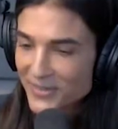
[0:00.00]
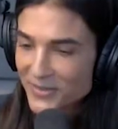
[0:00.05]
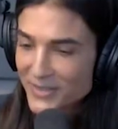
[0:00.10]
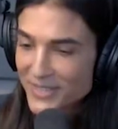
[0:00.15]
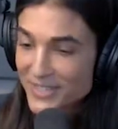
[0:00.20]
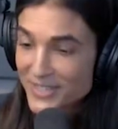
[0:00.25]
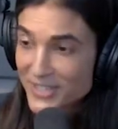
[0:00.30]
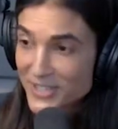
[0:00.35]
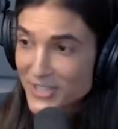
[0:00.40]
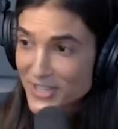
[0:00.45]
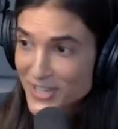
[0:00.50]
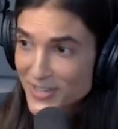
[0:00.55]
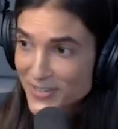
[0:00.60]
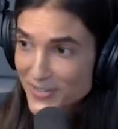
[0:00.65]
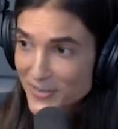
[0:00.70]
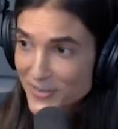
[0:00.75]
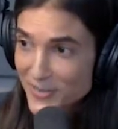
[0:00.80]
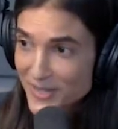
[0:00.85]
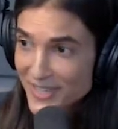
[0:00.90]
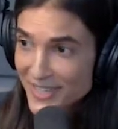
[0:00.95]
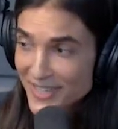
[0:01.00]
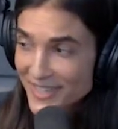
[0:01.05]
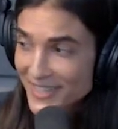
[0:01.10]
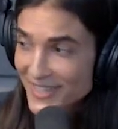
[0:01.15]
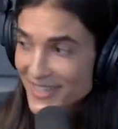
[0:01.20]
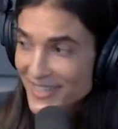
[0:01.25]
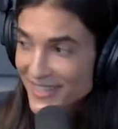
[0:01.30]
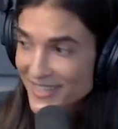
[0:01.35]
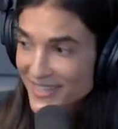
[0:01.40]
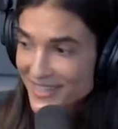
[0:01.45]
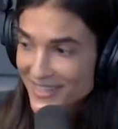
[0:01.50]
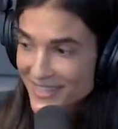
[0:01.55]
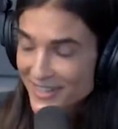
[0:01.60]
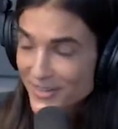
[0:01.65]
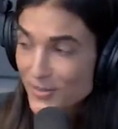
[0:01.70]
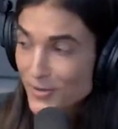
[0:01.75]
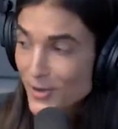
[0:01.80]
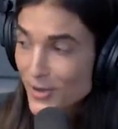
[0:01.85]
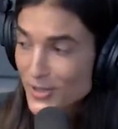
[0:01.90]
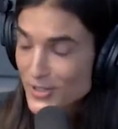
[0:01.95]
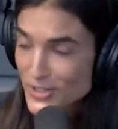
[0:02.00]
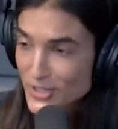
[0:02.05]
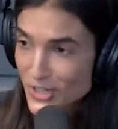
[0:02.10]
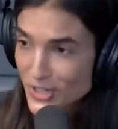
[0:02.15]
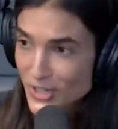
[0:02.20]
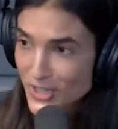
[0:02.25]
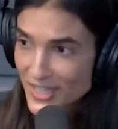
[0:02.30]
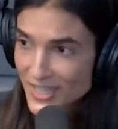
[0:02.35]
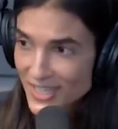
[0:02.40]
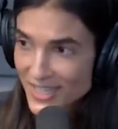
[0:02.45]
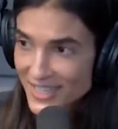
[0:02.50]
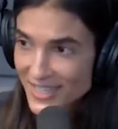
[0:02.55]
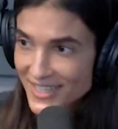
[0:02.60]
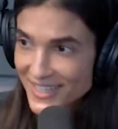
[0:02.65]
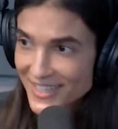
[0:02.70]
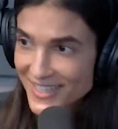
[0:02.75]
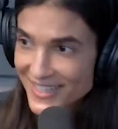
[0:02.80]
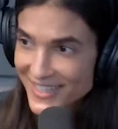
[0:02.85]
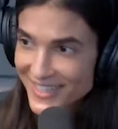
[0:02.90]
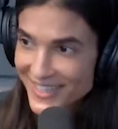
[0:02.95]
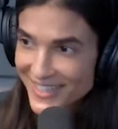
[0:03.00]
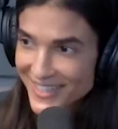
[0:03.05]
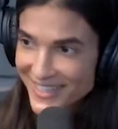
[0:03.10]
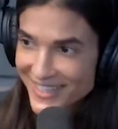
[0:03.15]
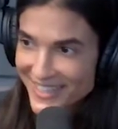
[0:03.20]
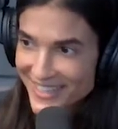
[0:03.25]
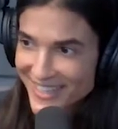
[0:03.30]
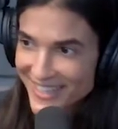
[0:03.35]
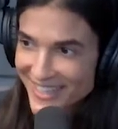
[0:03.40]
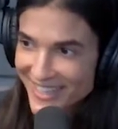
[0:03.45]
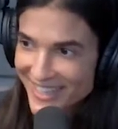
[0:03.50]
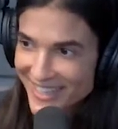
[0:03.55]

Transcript: What's a cheat for me? Yeah. A raw chocolate. wow.